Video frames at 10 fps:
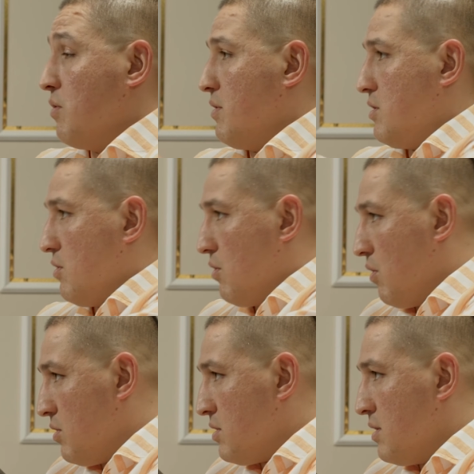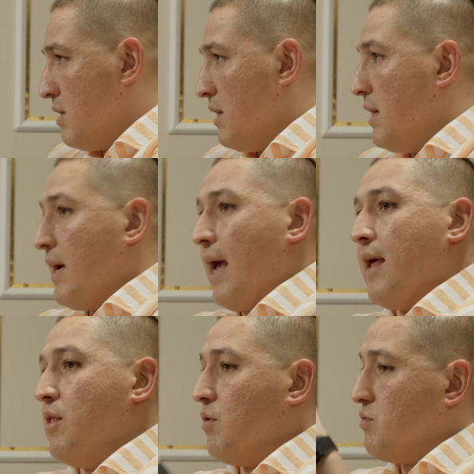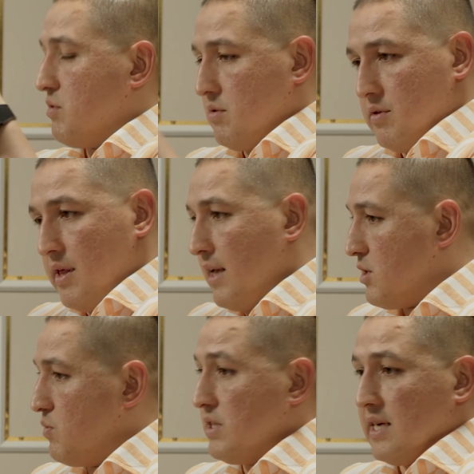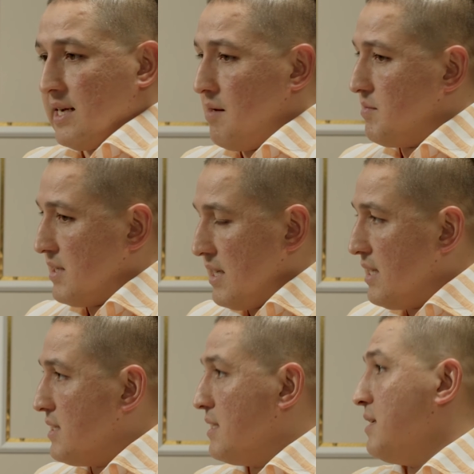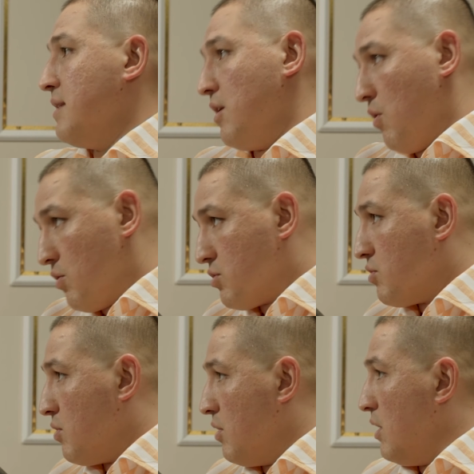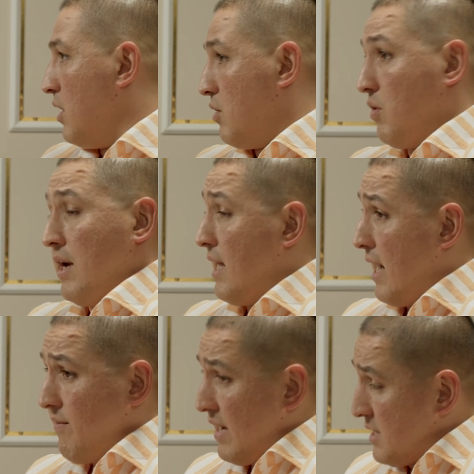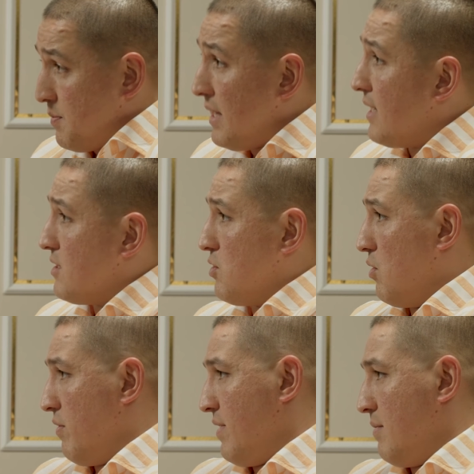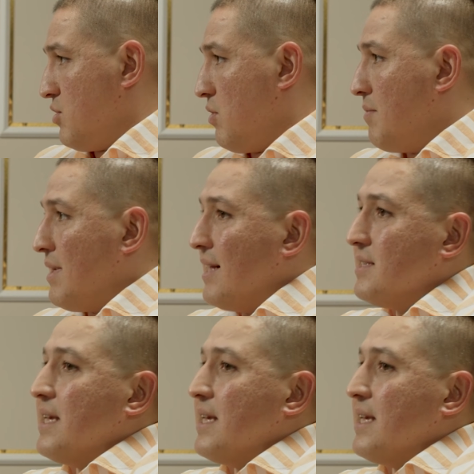towards your goals, and those things which comes easy, they also go. And I've experienced all of them. So I'm not